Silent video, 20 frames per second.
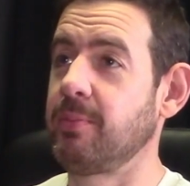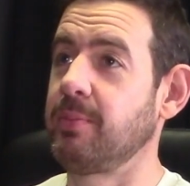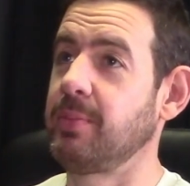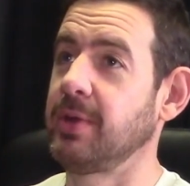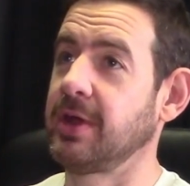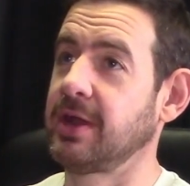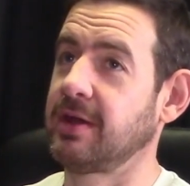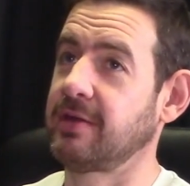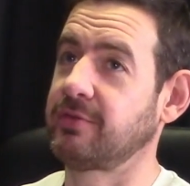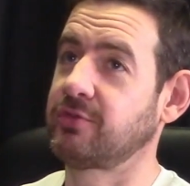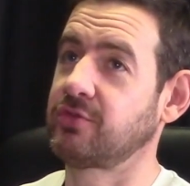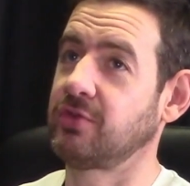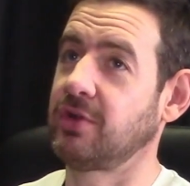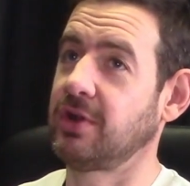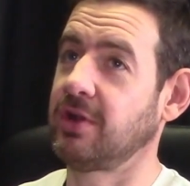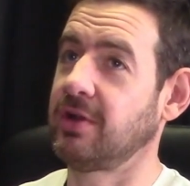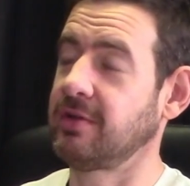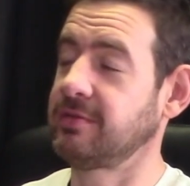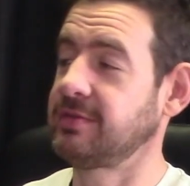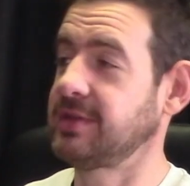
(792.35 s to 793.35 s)
but after a
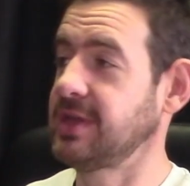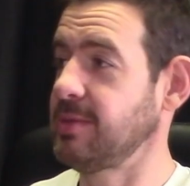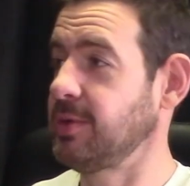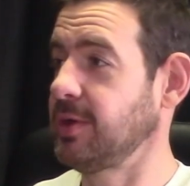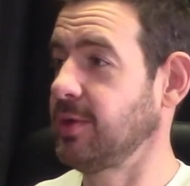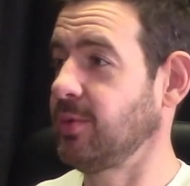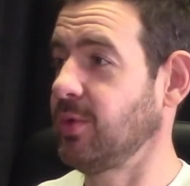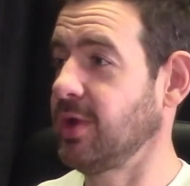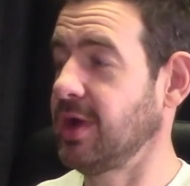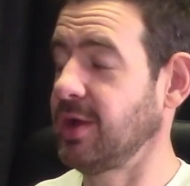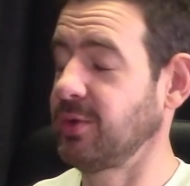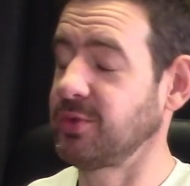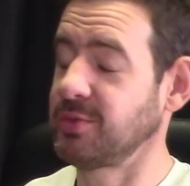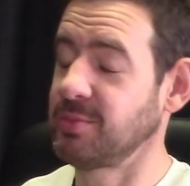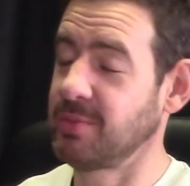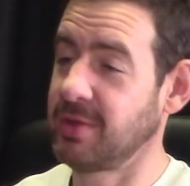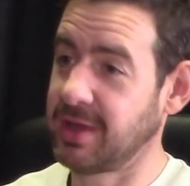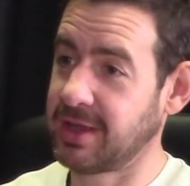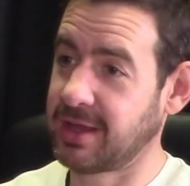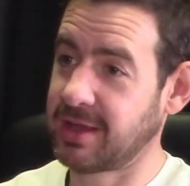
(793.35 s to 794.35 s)
lot of deep inner work
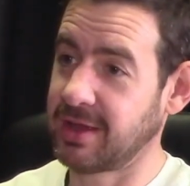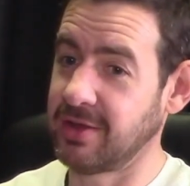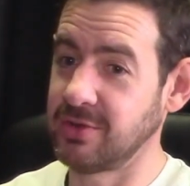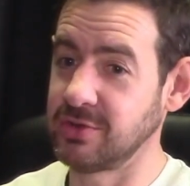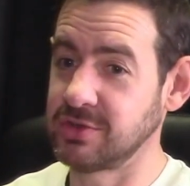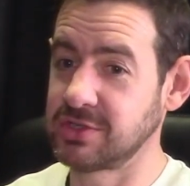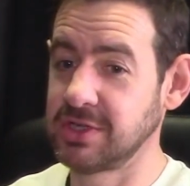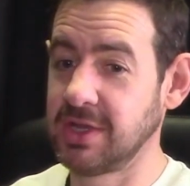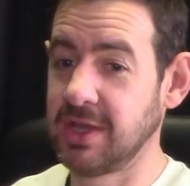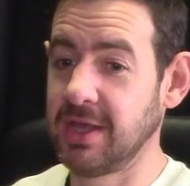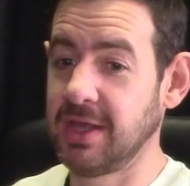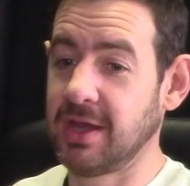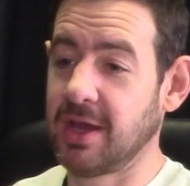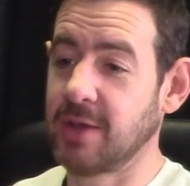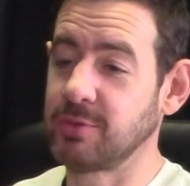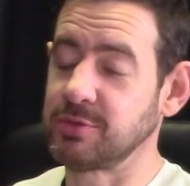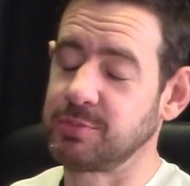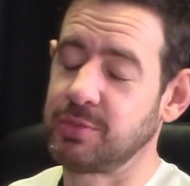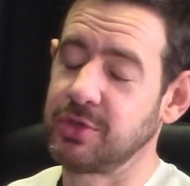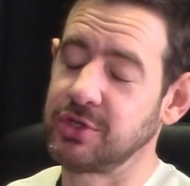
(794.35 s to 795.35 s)
with my coach,
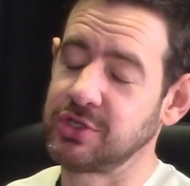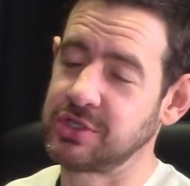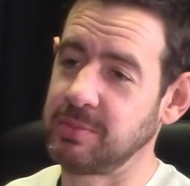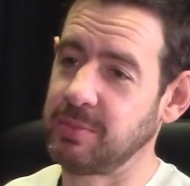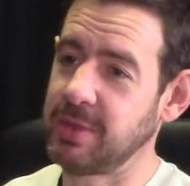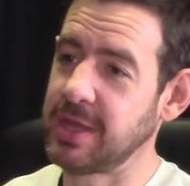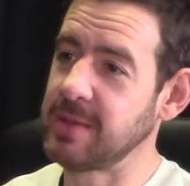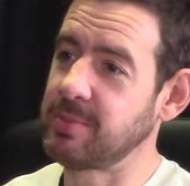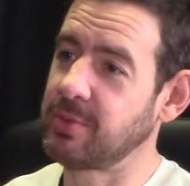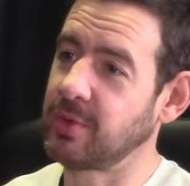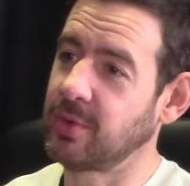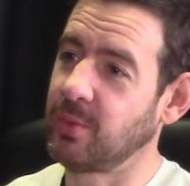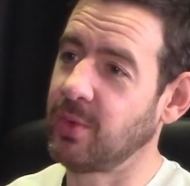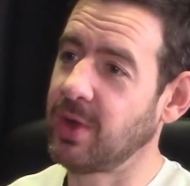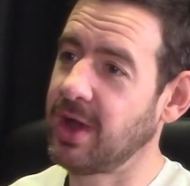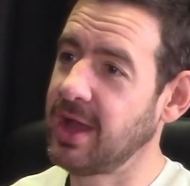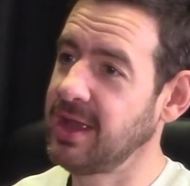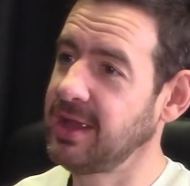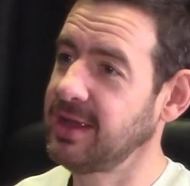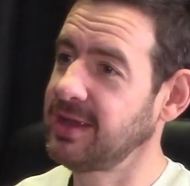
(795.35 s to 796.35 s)
I was pushing people
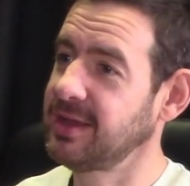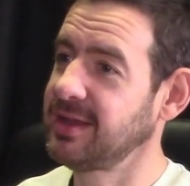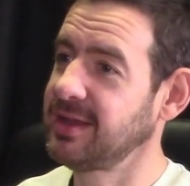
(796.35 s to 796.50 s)
away.